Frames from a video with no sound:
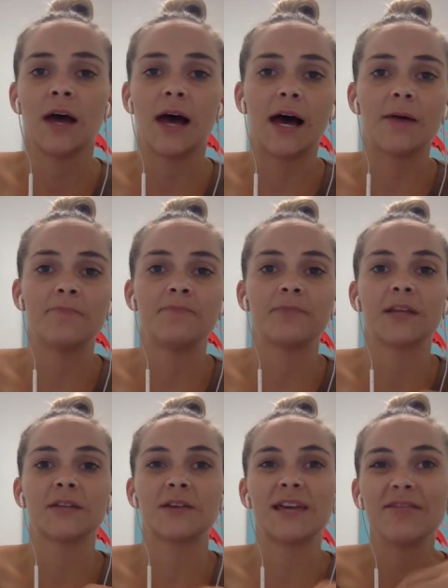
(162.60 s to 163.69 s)

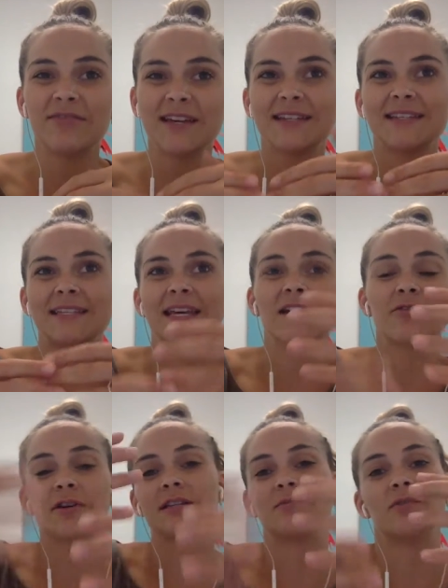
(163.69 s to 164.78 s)
So if there's
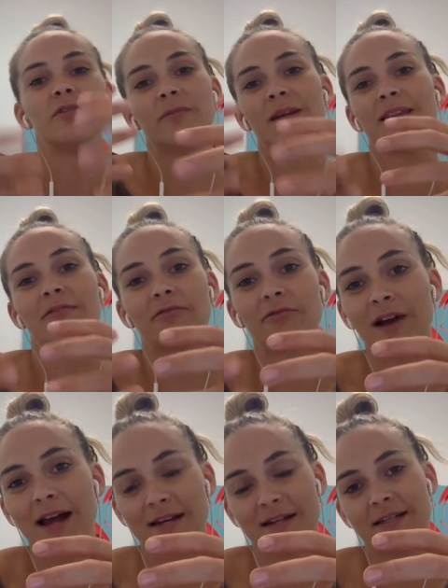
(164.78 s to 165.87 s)
increased movement at the
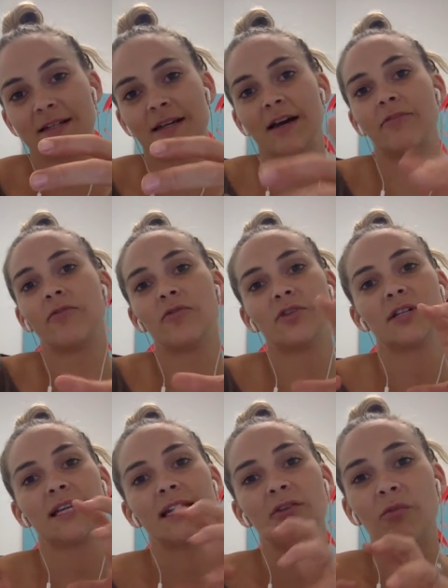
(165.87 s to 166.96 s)
front,
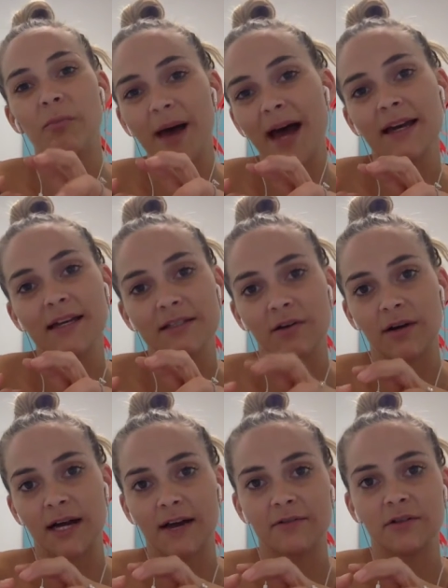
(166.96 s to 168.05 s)
unfortunately your back is going to
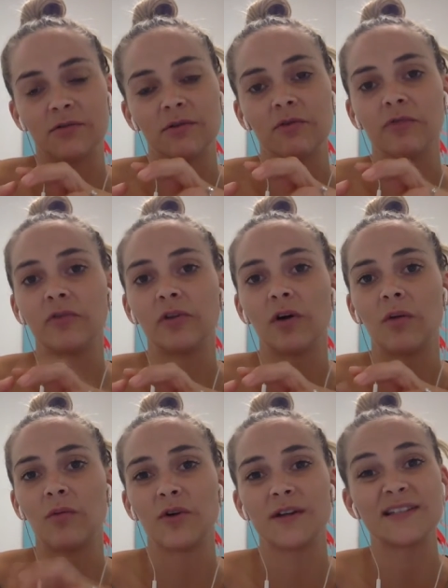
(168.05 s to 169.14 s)
have to do an awful lot
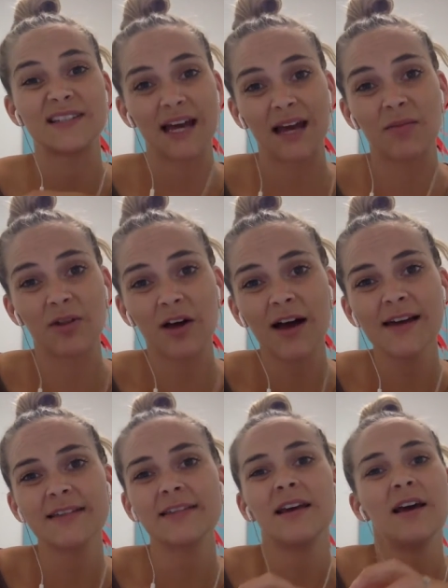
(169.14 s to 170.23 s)
more to
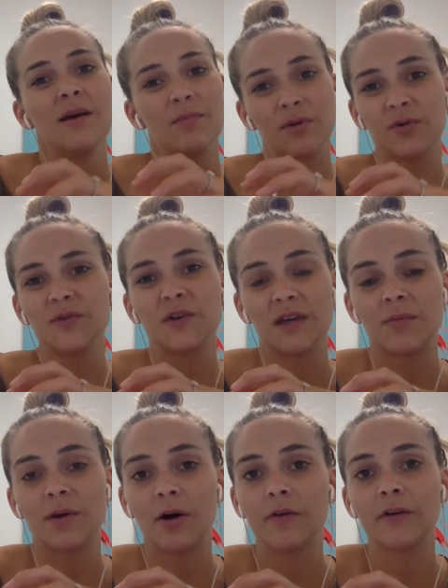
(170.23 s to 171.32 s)
stabilise, but also your
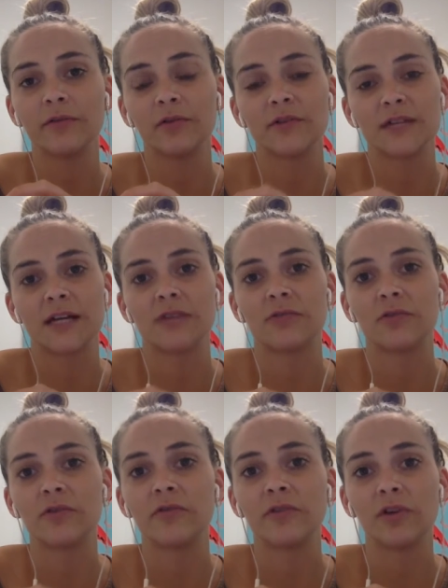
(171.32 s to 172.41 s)
pelvic floor is under an
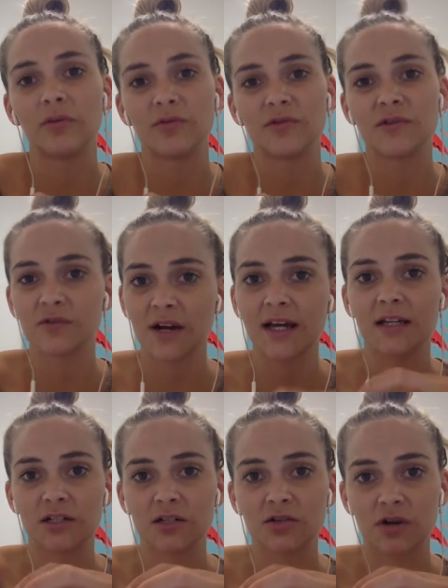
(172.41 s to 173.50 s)
awful lot more strain
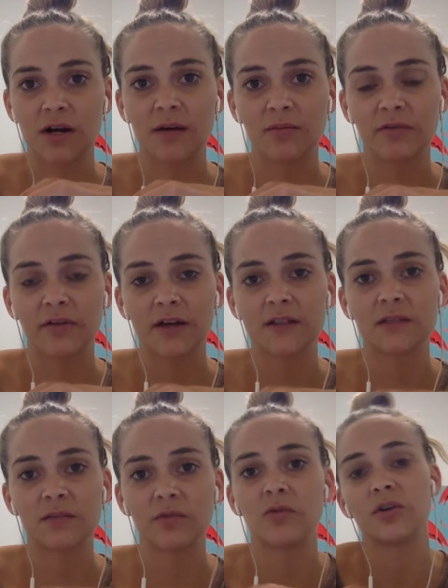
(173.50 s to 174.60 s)
to try and provide
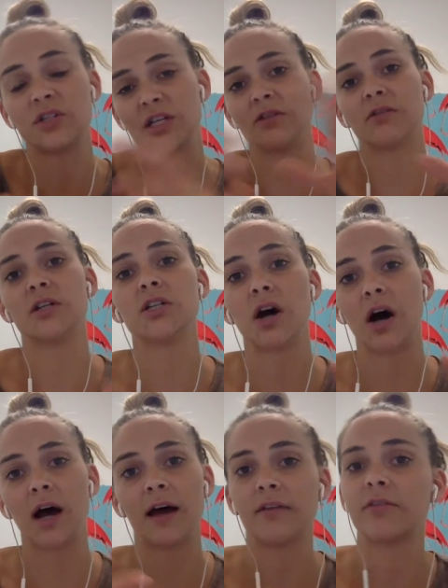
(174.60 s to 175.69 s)
support to your
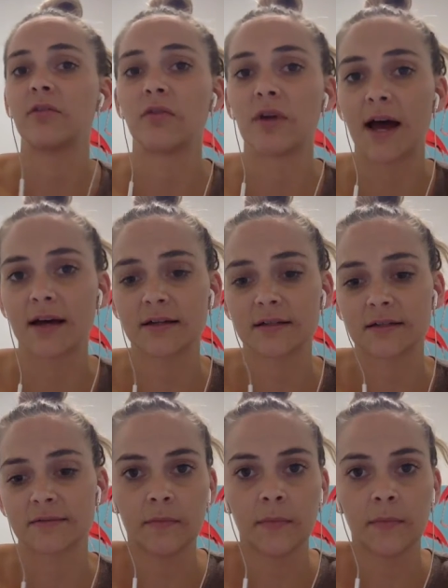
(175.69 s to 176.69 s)
entire thorax.